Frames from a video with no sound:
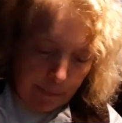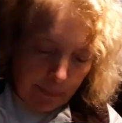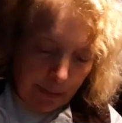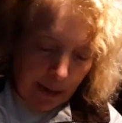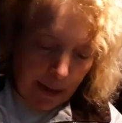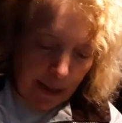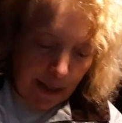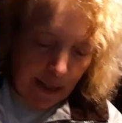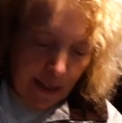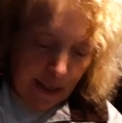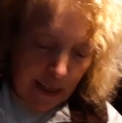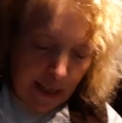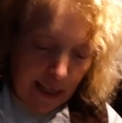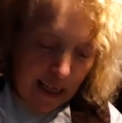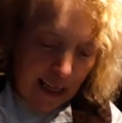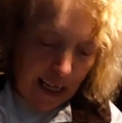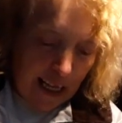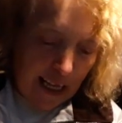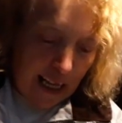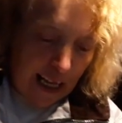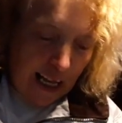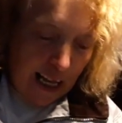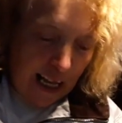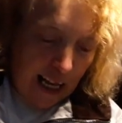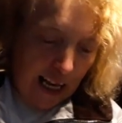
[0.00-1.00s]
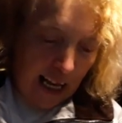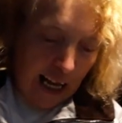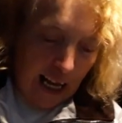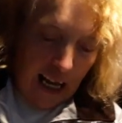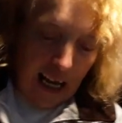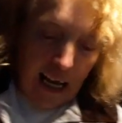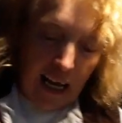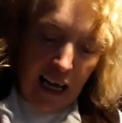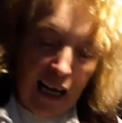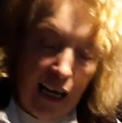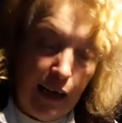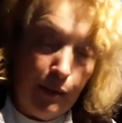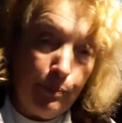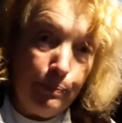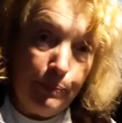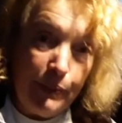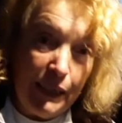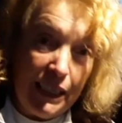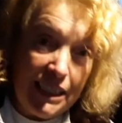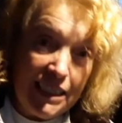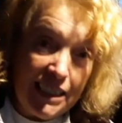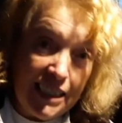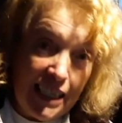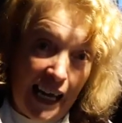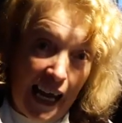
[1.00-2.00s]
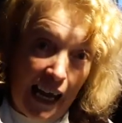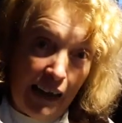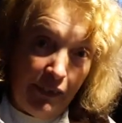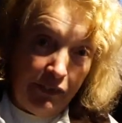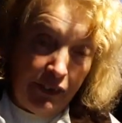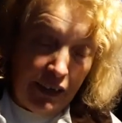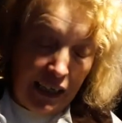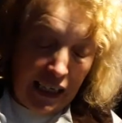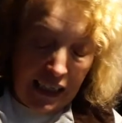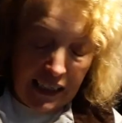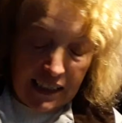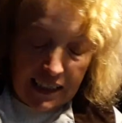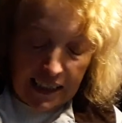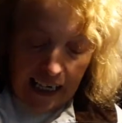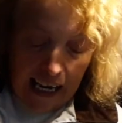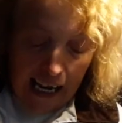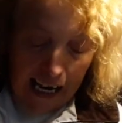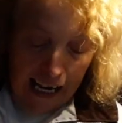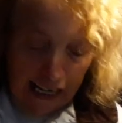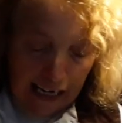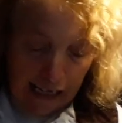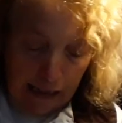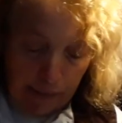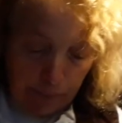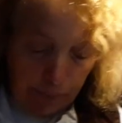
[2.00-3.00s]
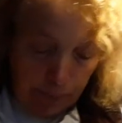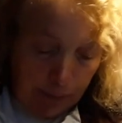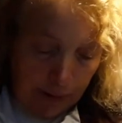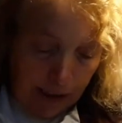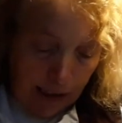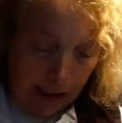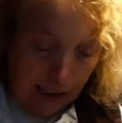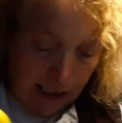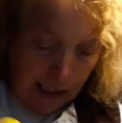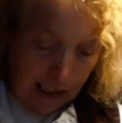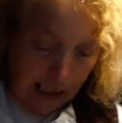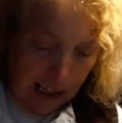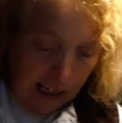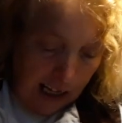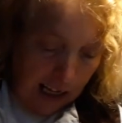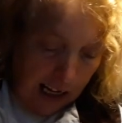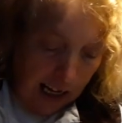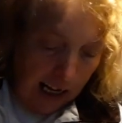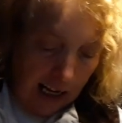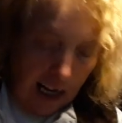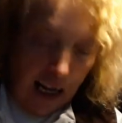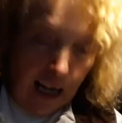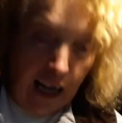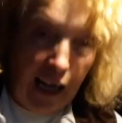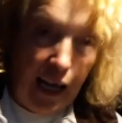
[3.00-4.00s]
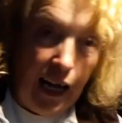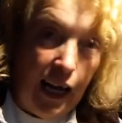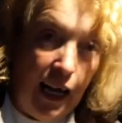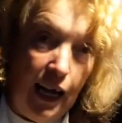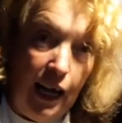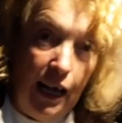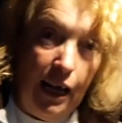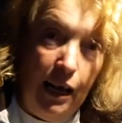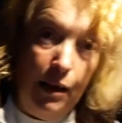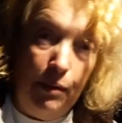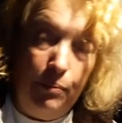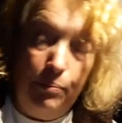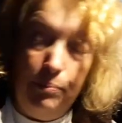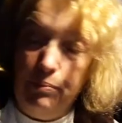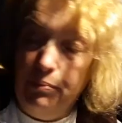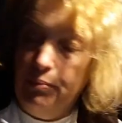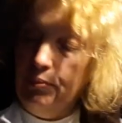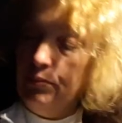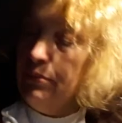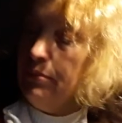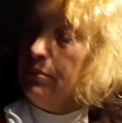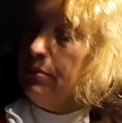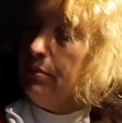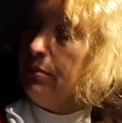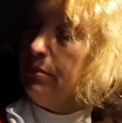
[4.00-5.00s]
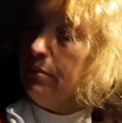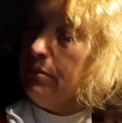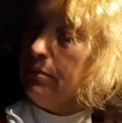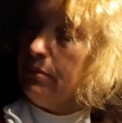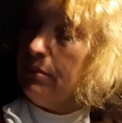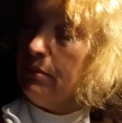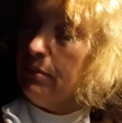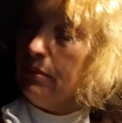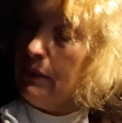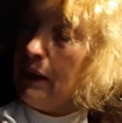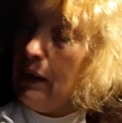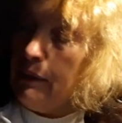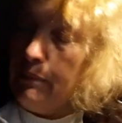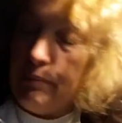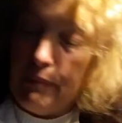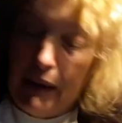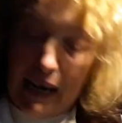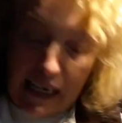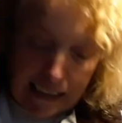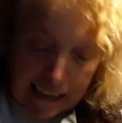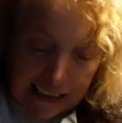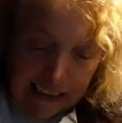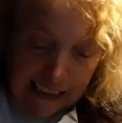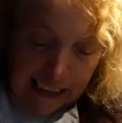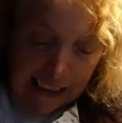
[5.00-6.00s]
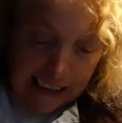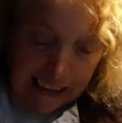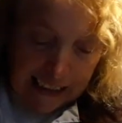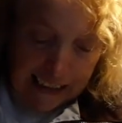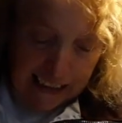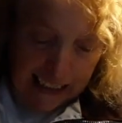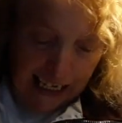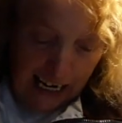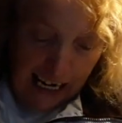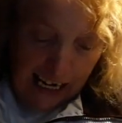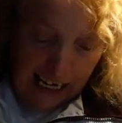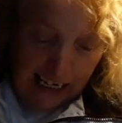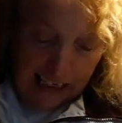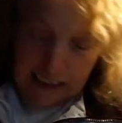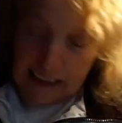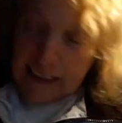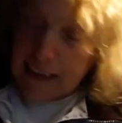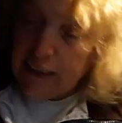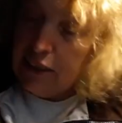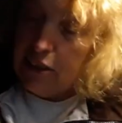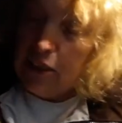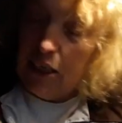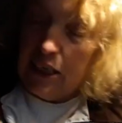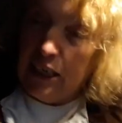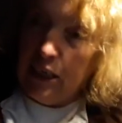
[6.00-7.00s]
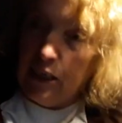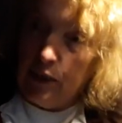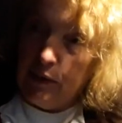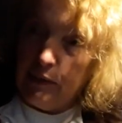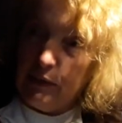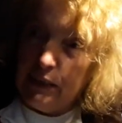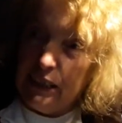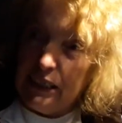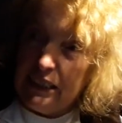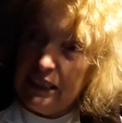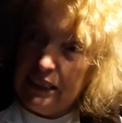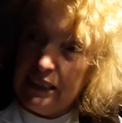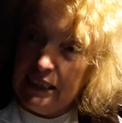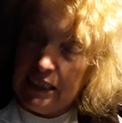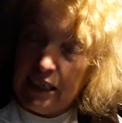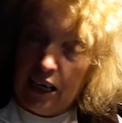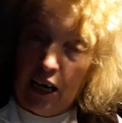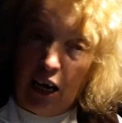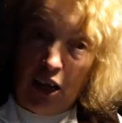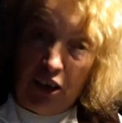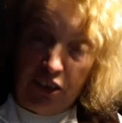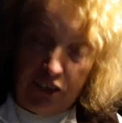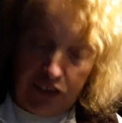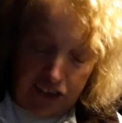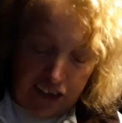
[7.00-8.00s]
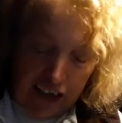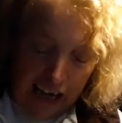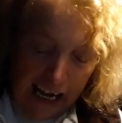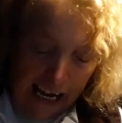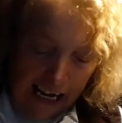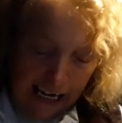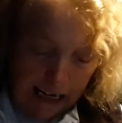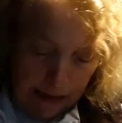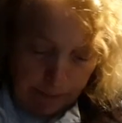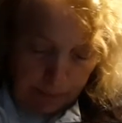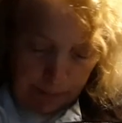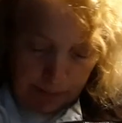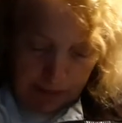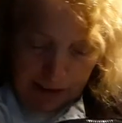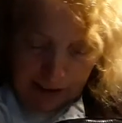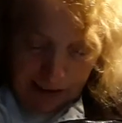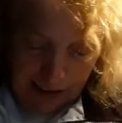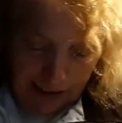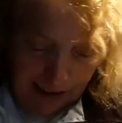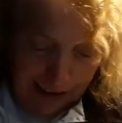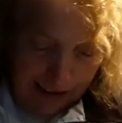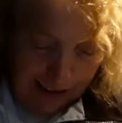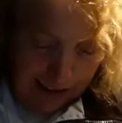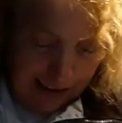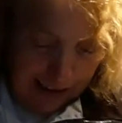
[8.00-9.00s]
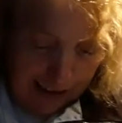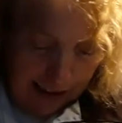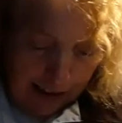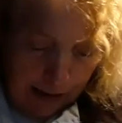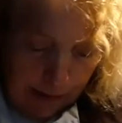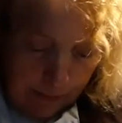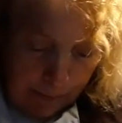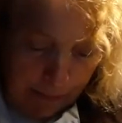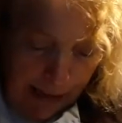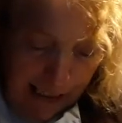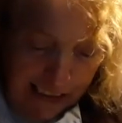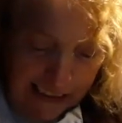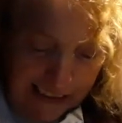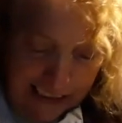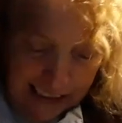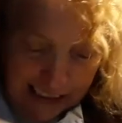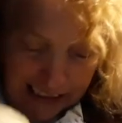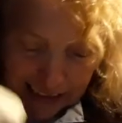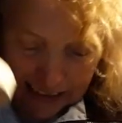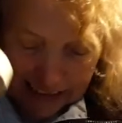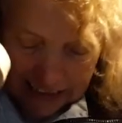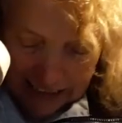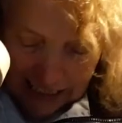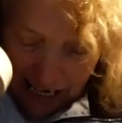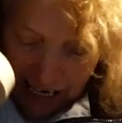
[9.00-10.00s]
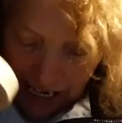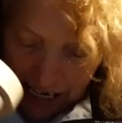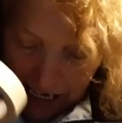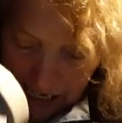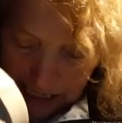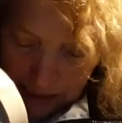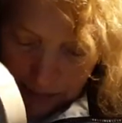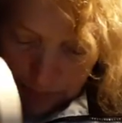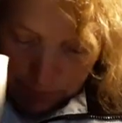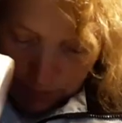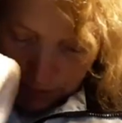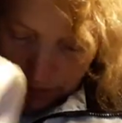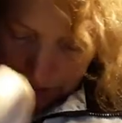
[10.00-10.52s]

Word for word: Tip off. Uh, PTFE tape. Um, cloth masking tape. Ta uh, sorry, not, this is cloth tape masking tape,